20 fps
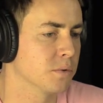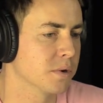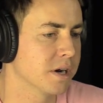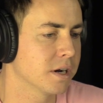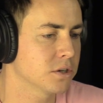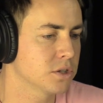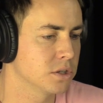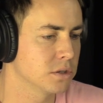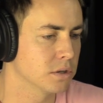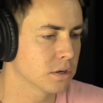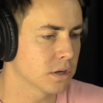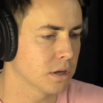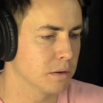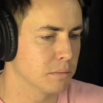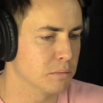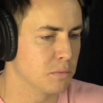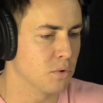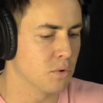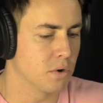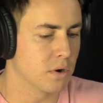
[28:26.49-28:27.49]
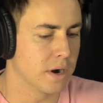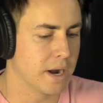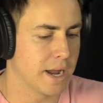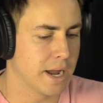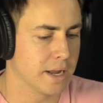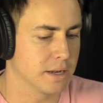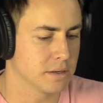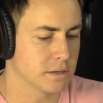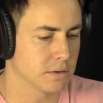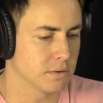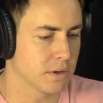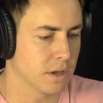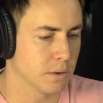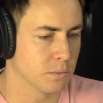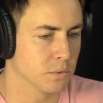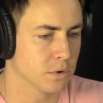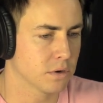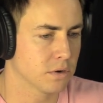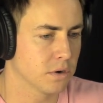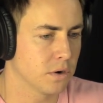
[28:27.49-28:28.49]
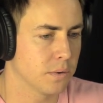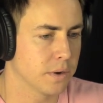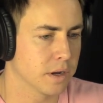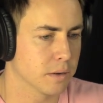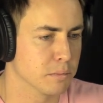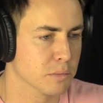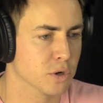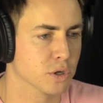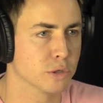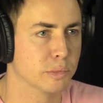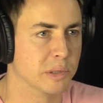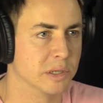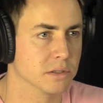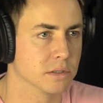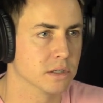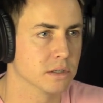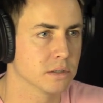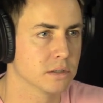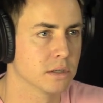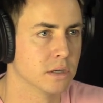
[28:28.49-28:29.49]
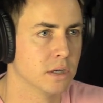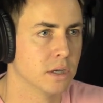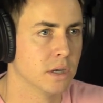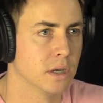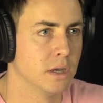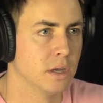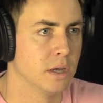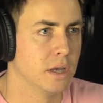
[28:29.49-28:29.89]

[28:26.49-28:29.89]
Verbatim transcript: we're actually looking more at okay, we're growing a merch business